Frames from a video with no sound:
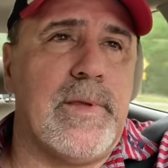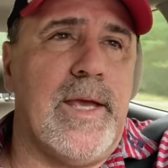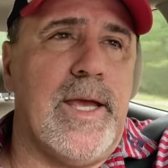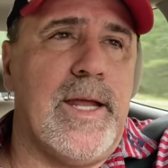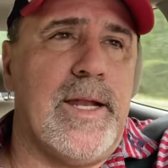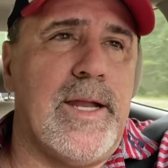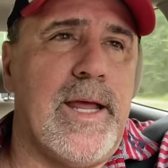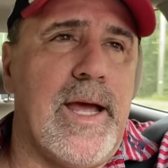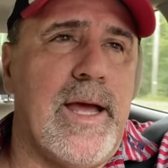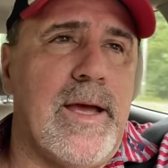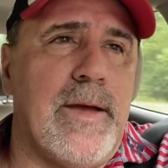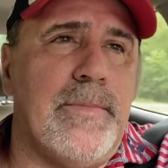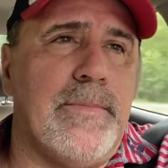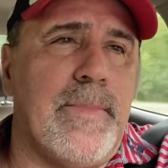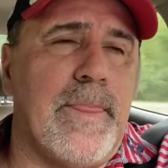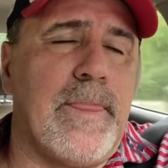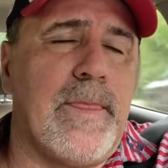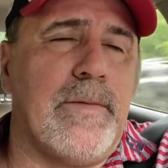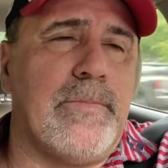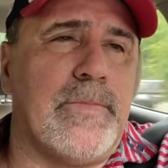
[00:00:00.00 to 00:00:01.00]

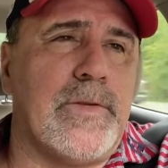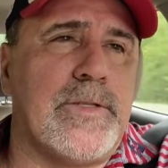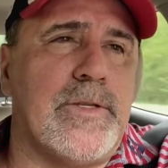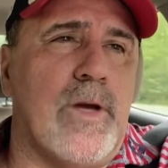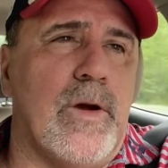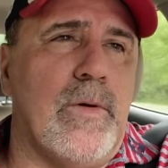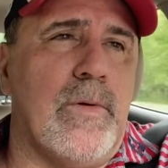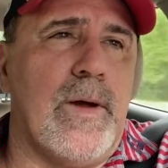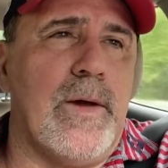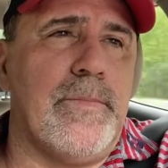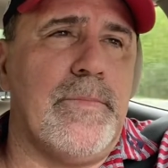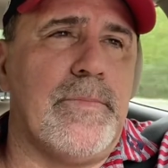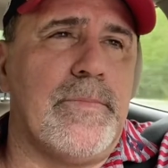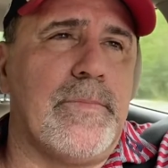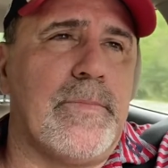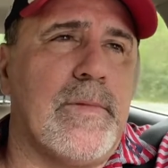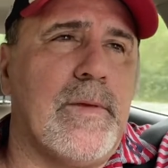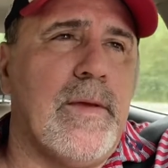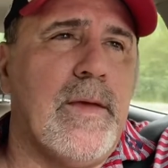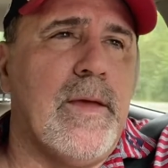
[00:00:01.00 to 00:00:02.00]
And so,
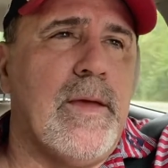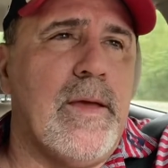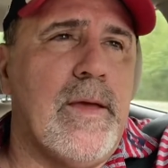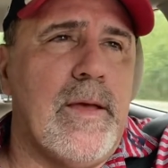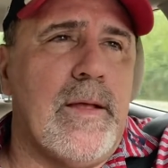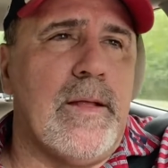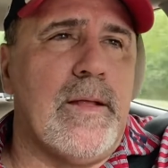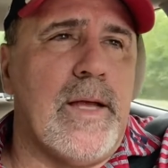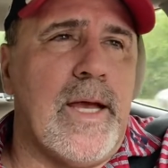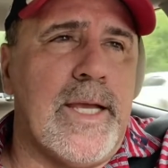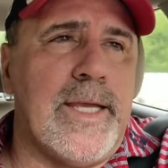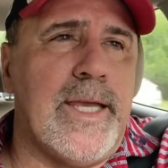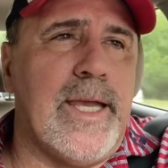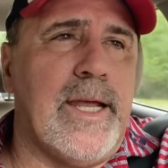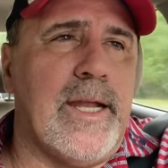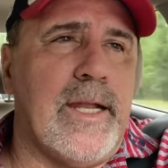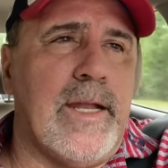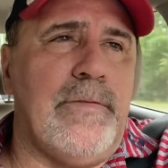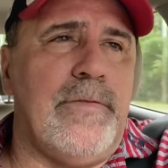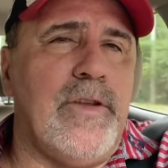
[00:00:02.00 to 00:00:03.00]

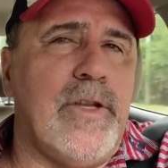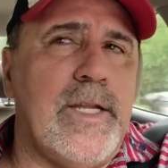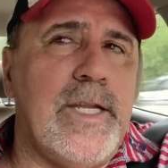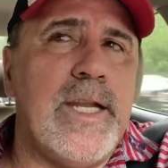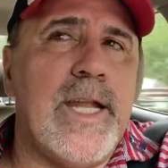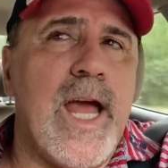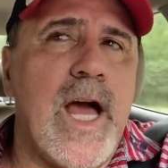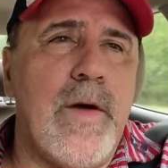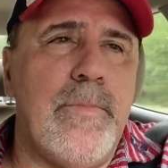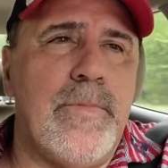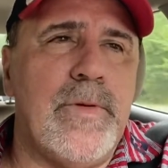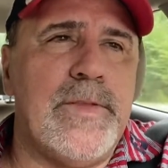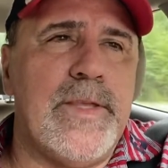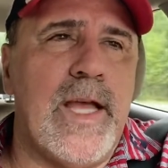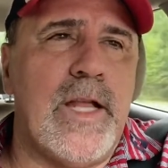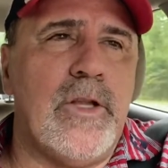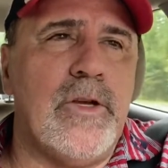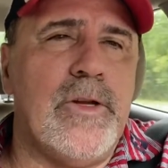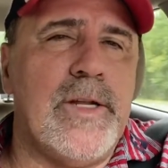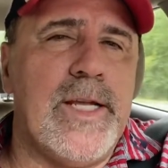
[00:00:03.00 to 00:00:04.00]
again, if you need help with
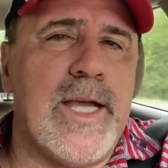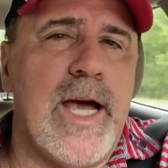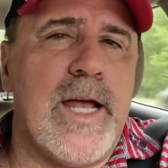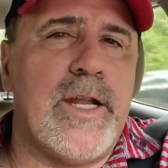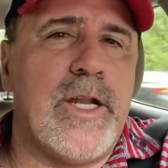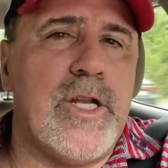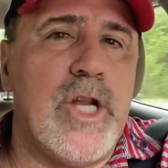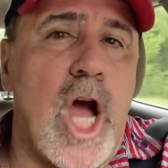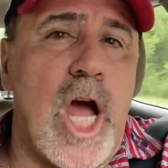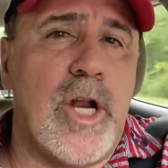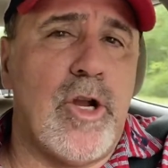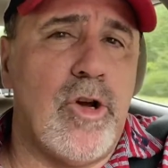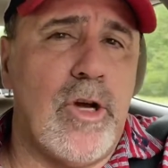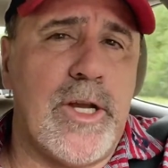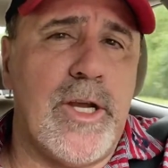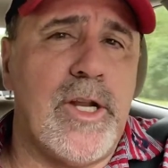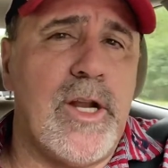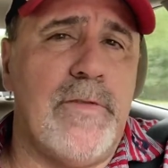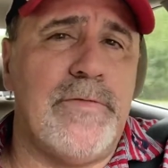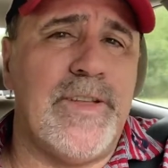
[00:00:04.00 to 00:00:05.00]
that, learning how to not
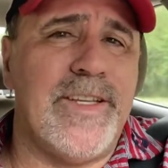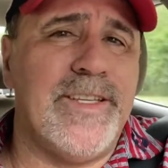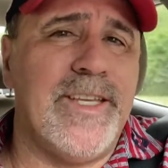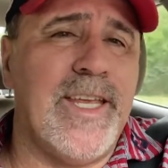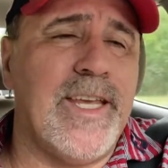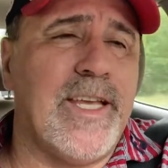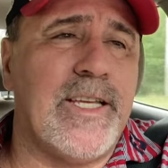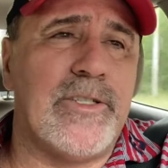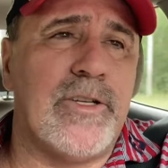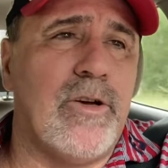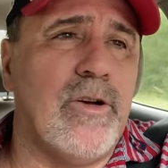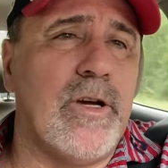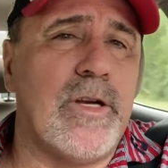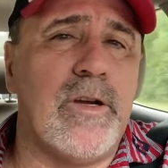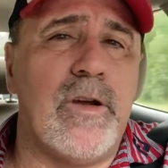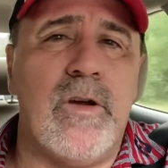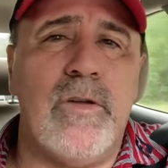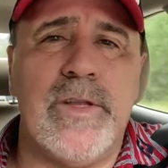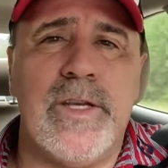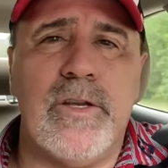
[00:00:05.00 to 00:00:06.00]
hook it off the tee, because the hook
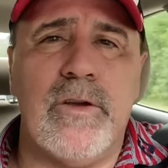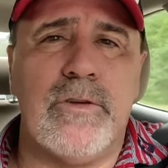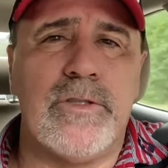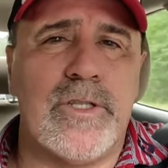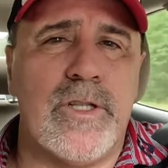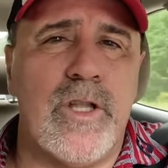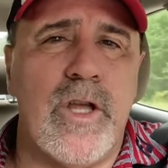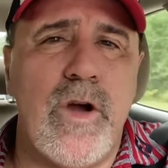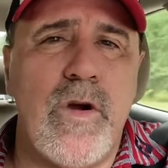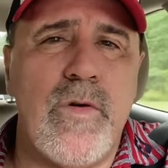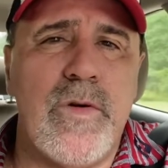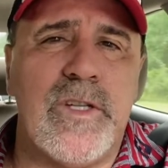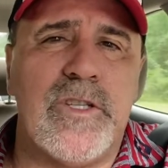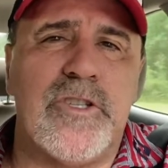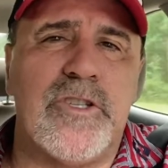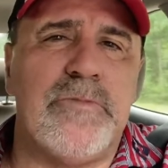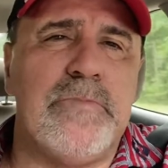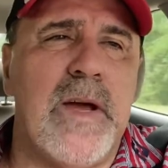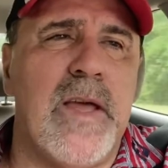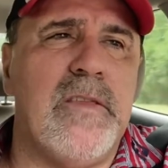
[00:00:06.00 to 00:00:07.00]
only goes low and
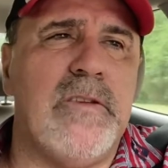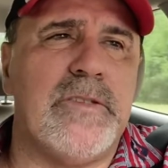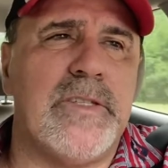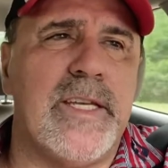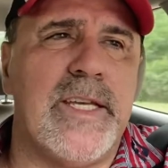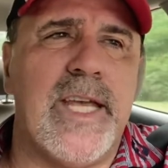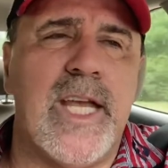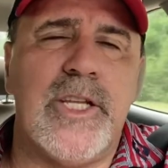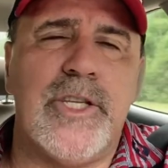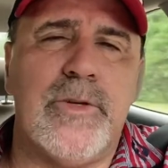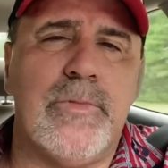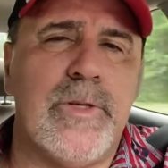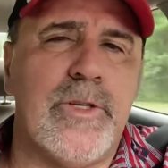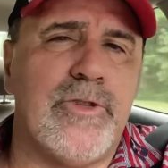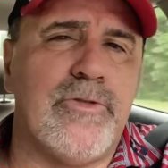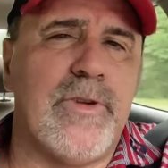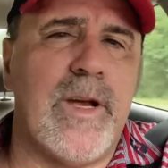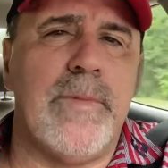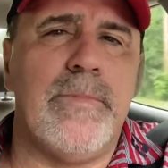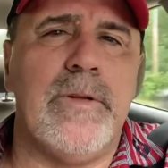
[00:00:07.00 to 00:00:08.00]
smothers and gets you in
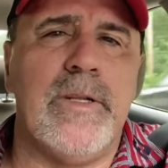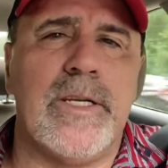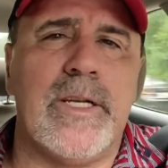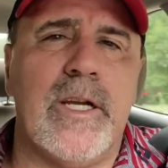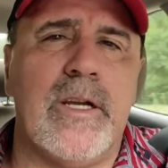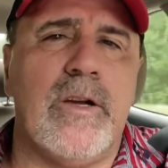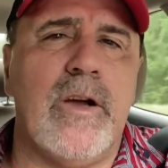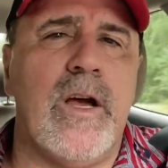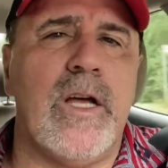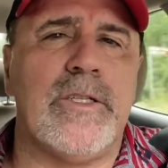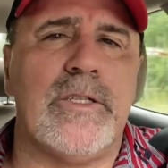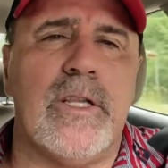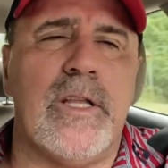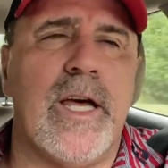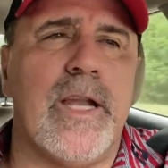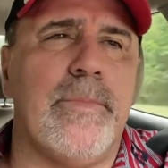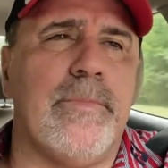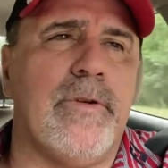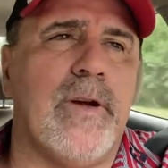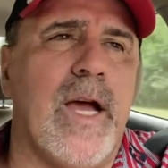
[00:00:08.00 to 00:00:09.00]
trouble, it can cause a
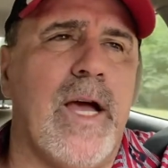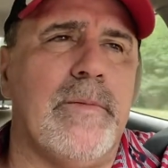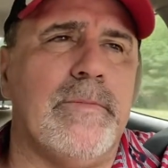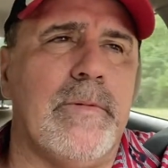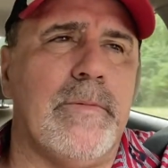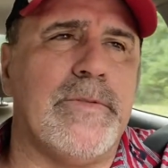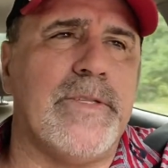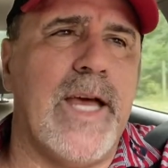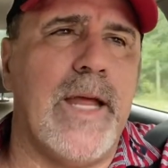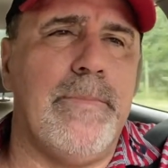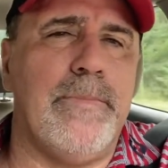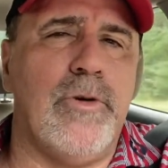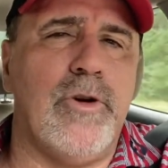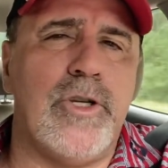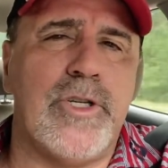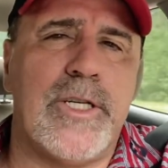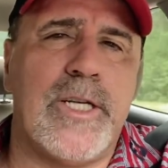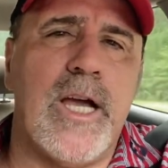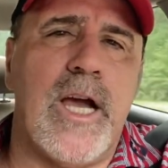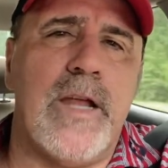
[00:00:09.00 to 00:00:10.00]
lot of problems. That
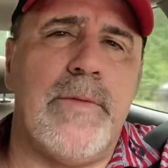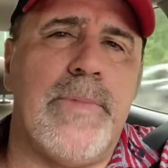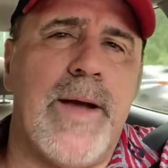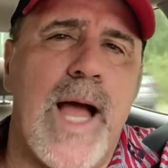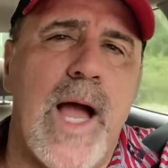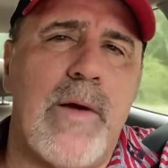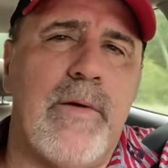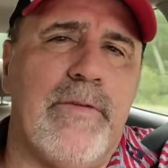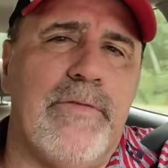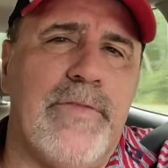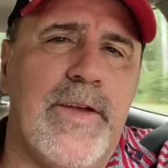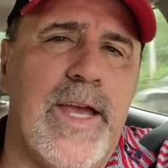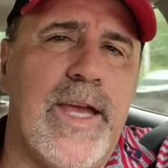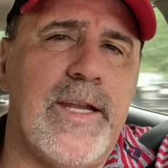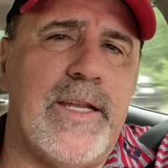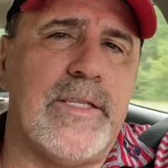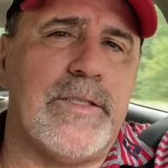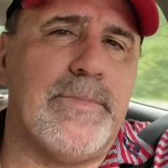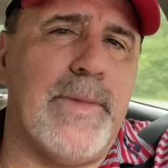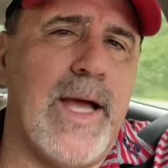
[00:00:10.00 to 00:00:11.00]
push cut power
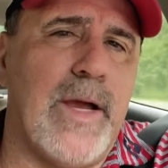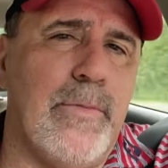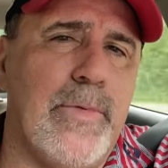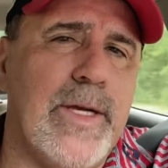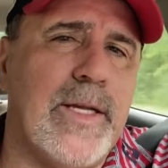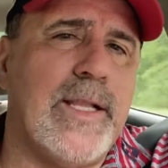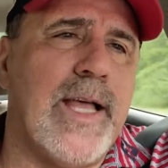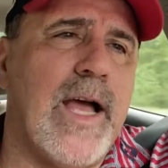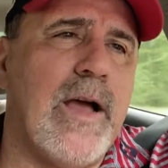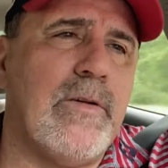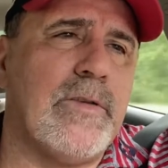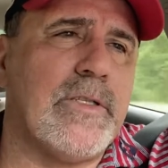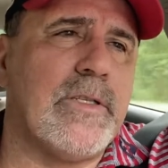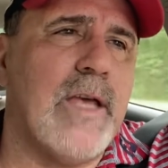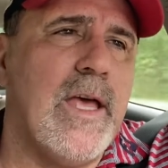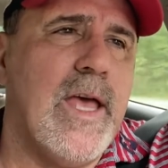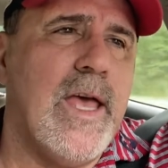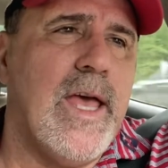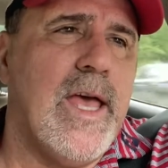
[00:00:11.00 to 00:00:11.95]
fade is my wheelhouse.